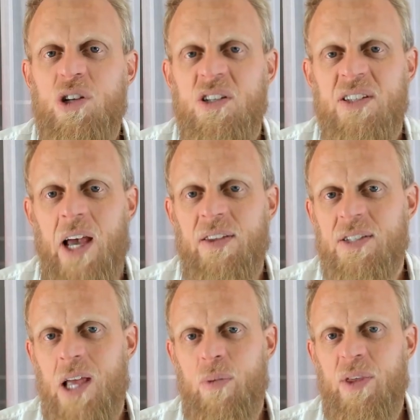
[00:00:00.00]
you say the
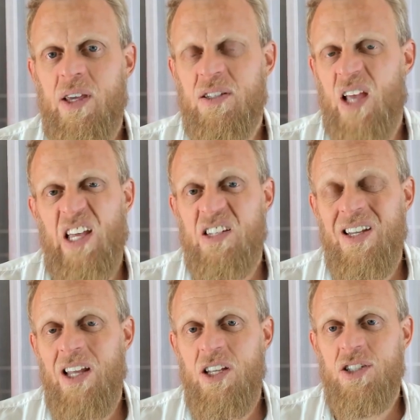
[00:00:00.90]
same thing, say,
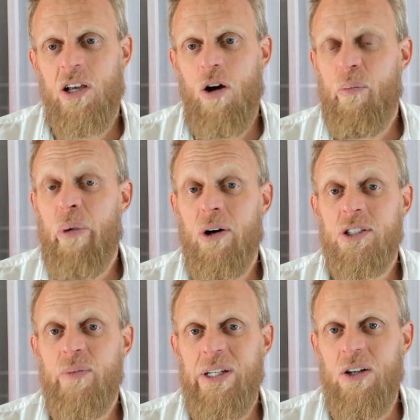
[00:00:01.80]
ten years ago?
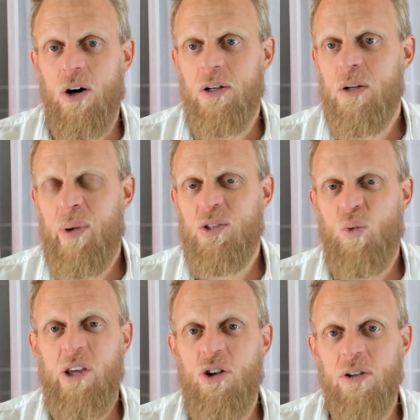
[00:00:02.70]
Possibly not. Depends
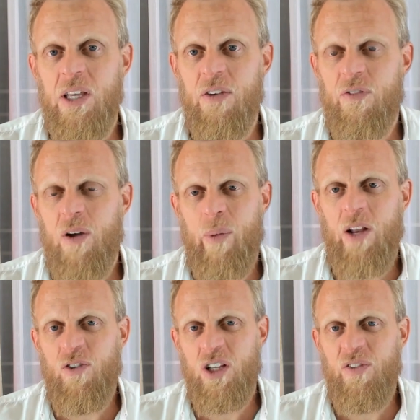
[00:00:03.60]
where you live. I mean,
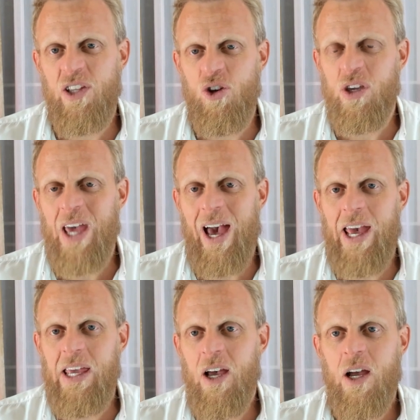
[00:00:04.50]
if you live in the U
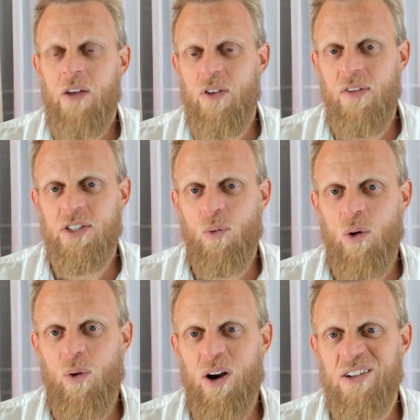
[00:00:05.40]
K, if you live somewhere
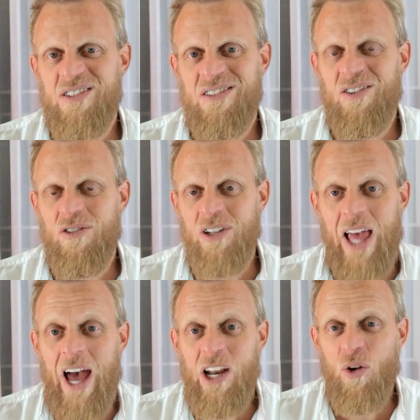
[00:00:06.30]
where it's
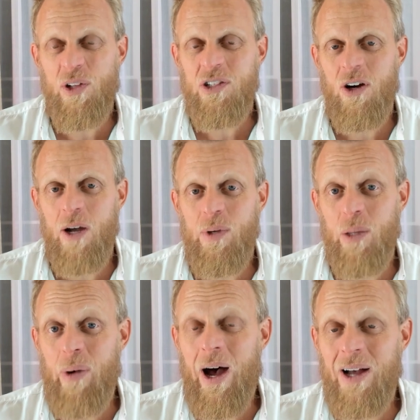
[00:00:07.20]
cloudy all the time in the
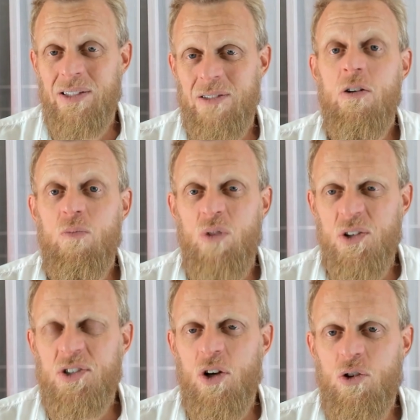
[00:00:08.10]
past, not
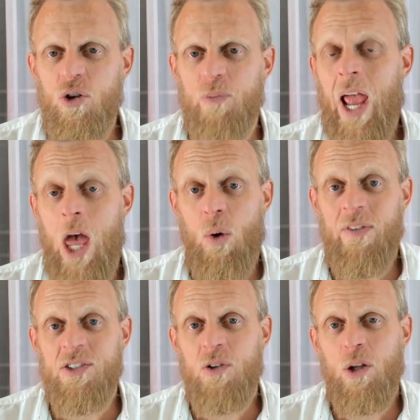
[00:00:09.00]
so good.
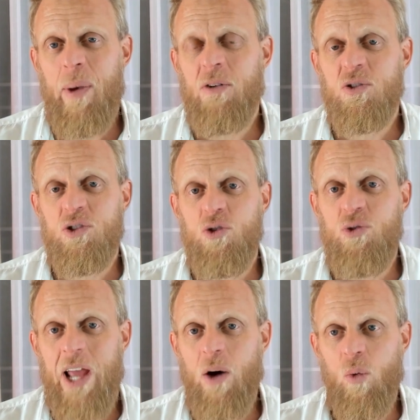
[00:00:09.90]
However, solar panels do
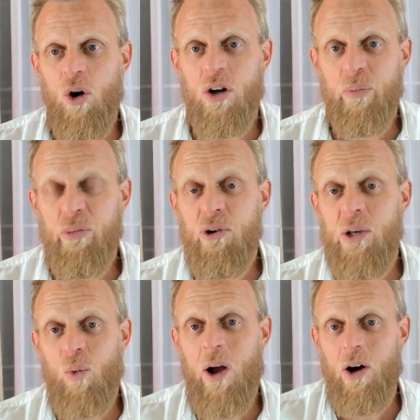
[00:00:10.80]
now work pretty
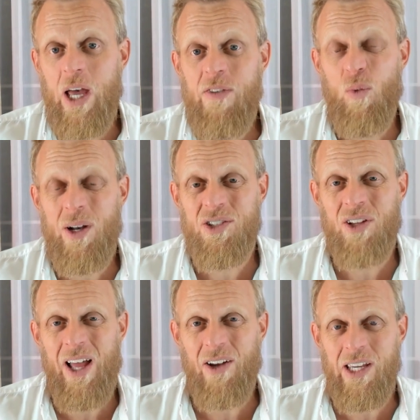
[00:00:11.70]
well, even when it's
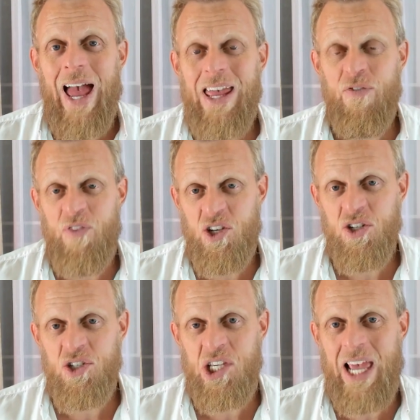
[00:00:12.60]
cloudy.
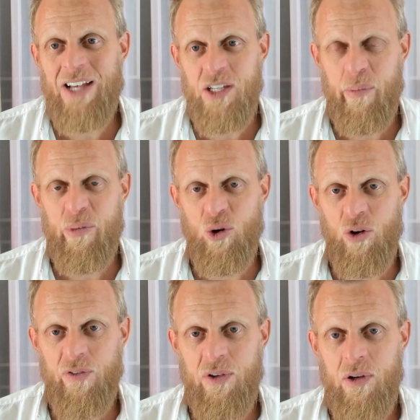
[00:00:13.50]
Efficiency has
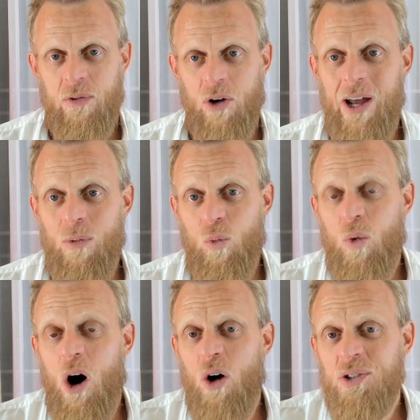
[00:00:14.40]
improved, right?
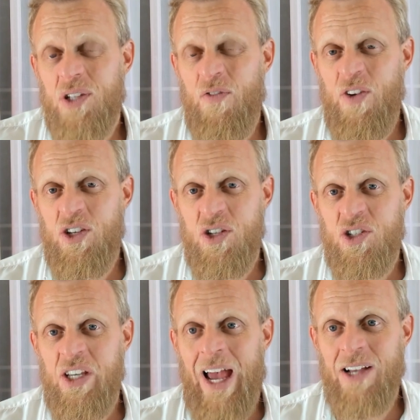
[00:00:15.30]
Whilst
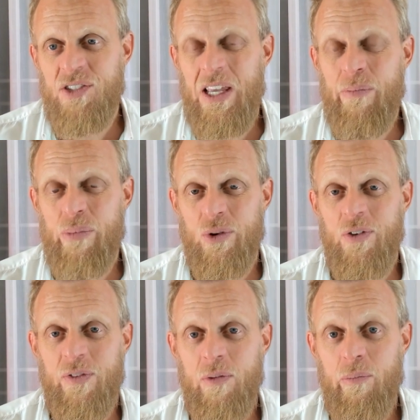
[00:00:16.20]
efficiency has
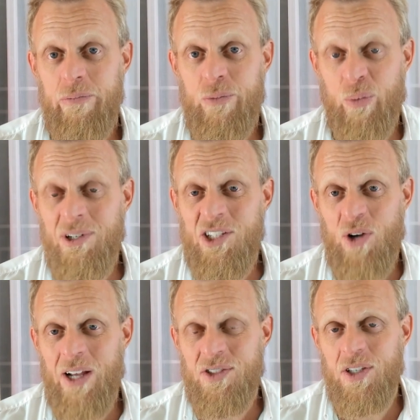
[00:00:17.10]
improved pretty
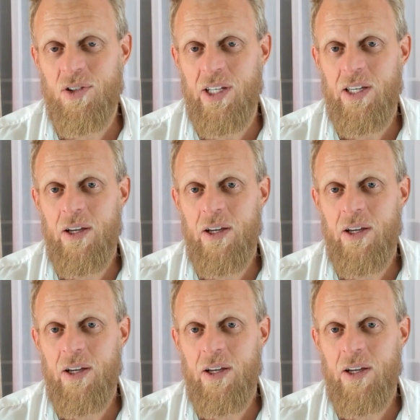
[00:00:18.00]
drastically,